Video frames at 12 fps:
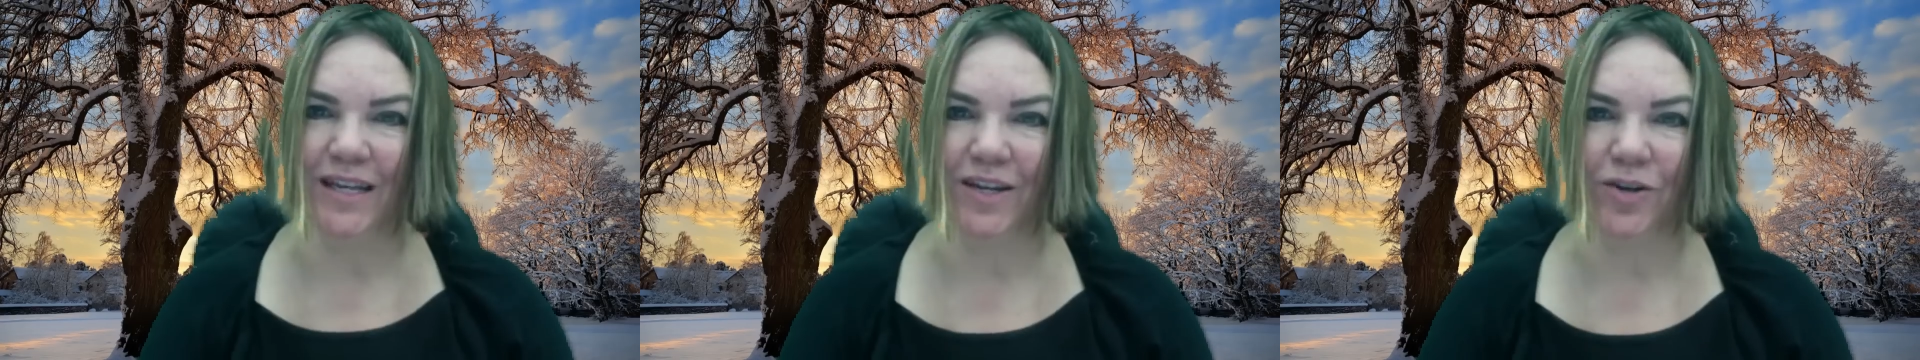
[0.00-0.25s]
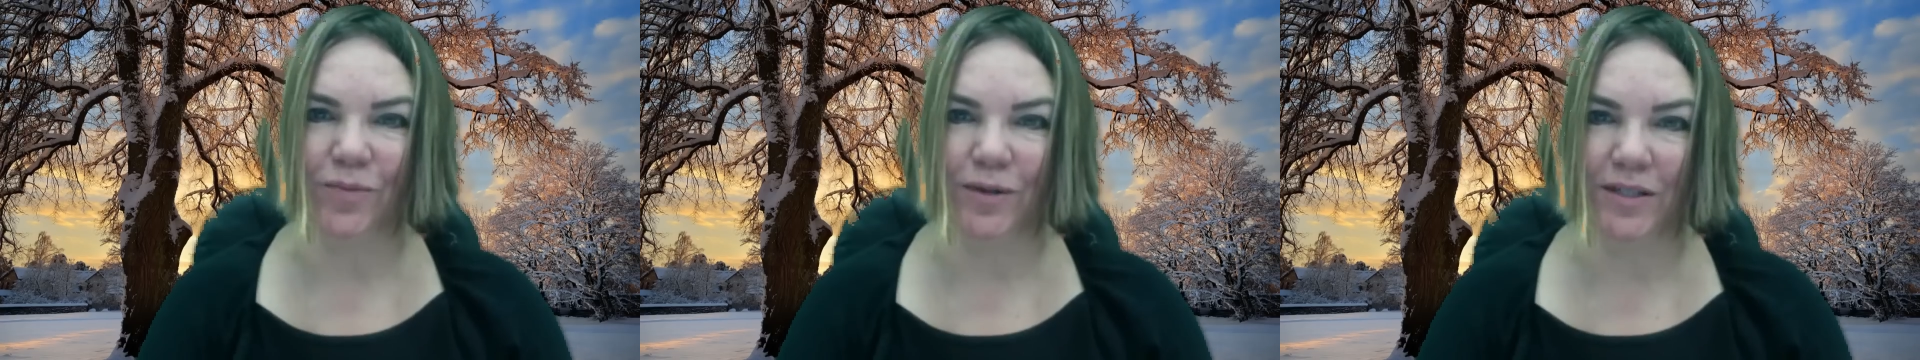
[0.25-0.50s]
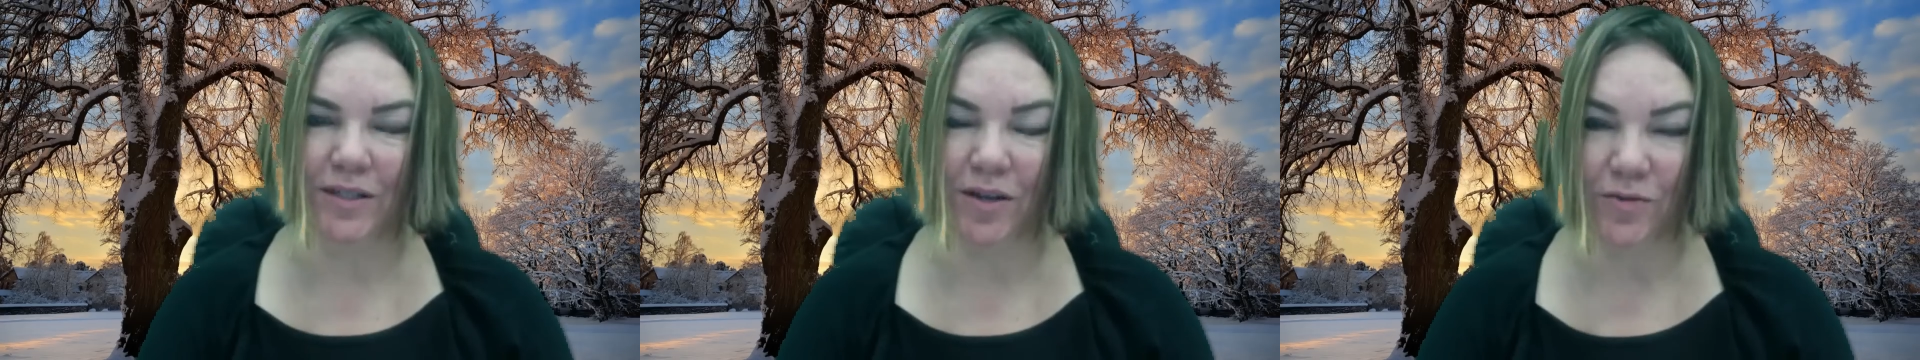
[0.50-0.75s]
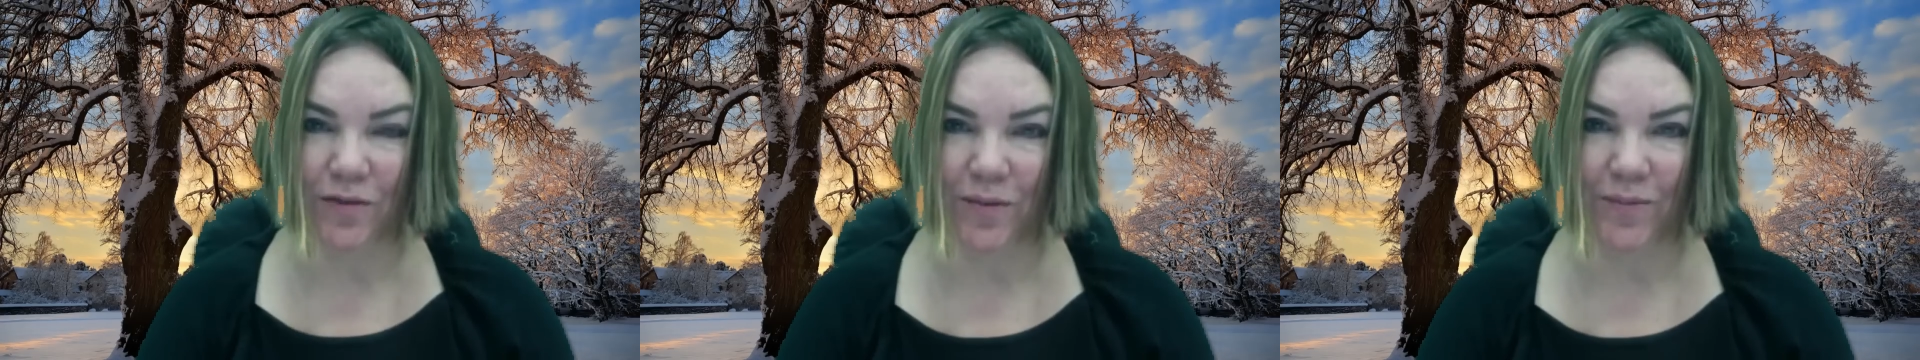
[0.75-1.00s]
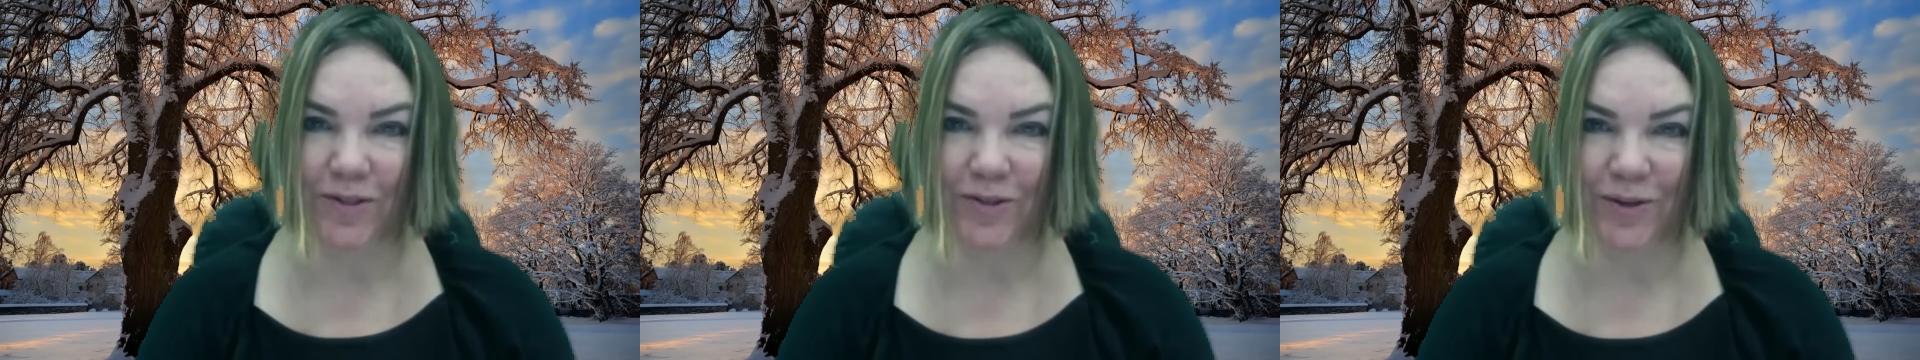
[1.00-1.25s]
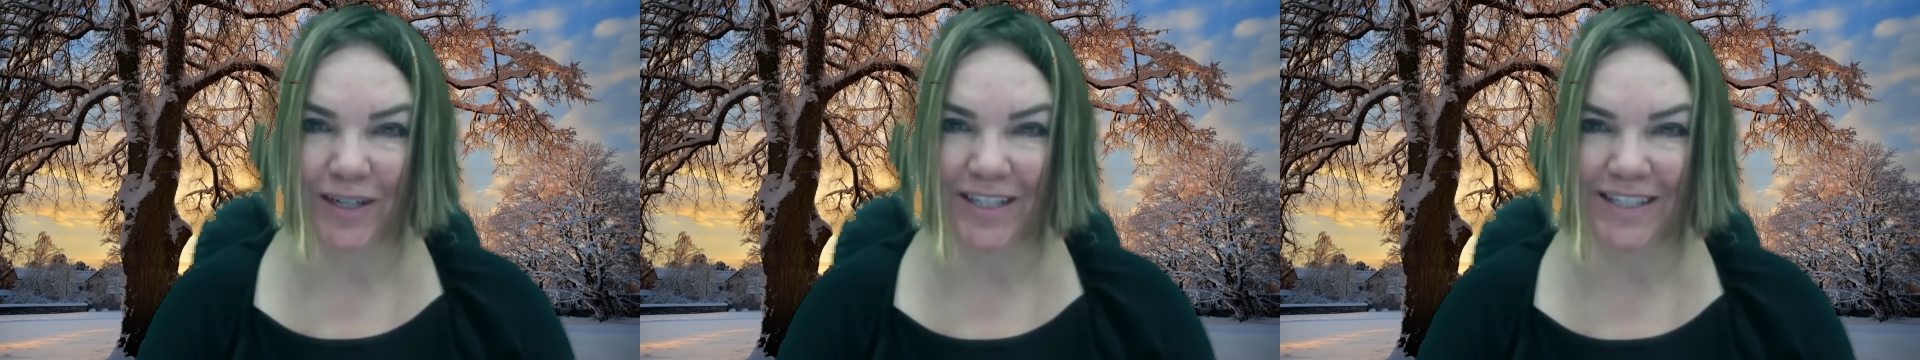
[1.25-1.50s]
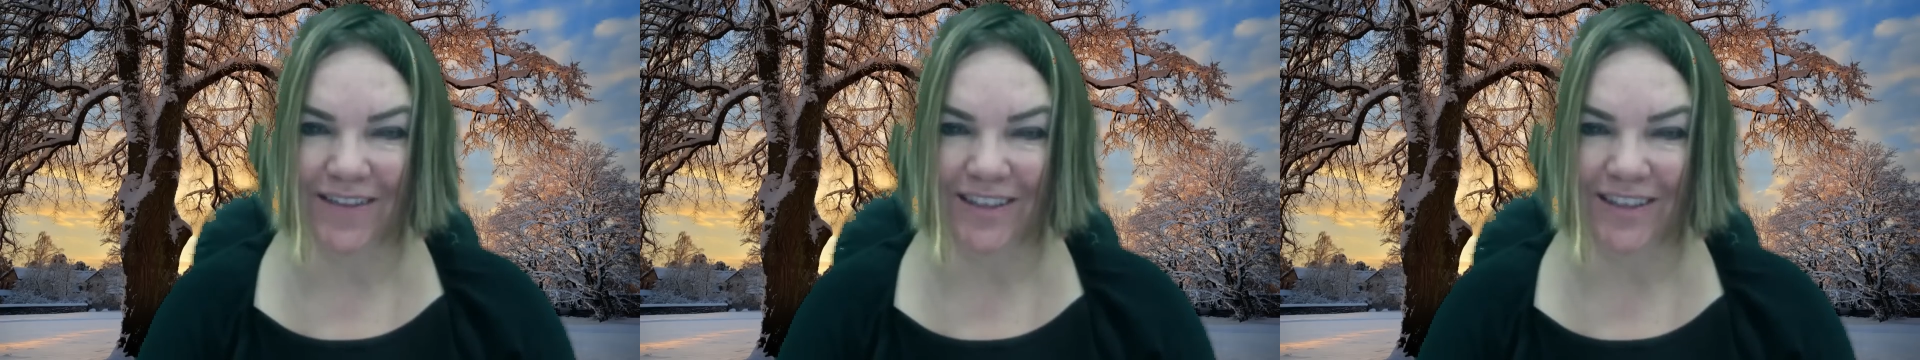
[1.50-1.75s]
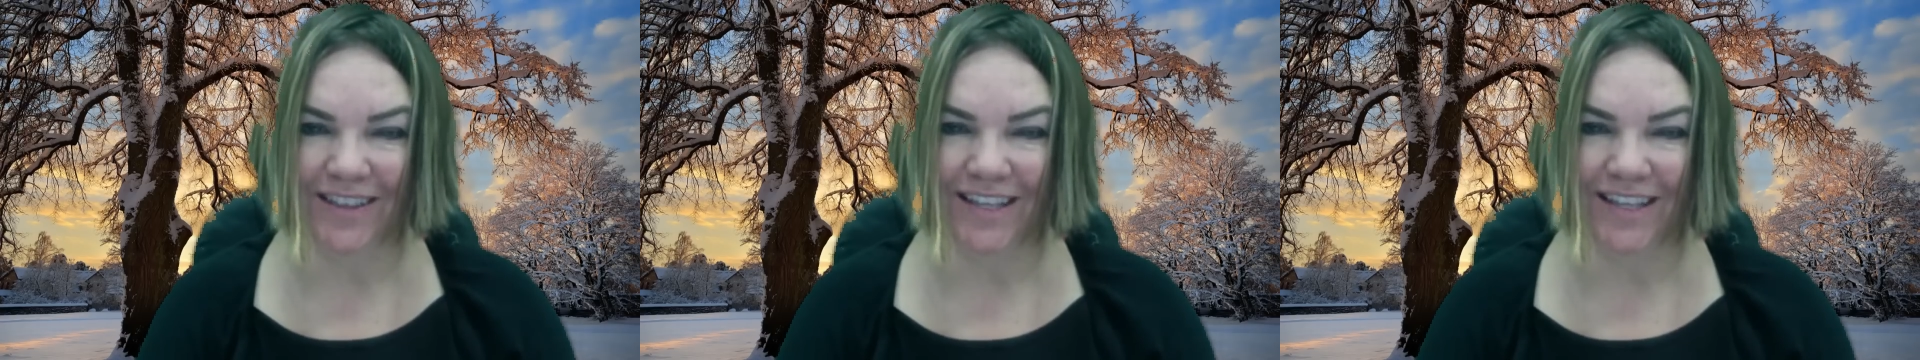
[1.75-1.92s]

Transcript: November 27th,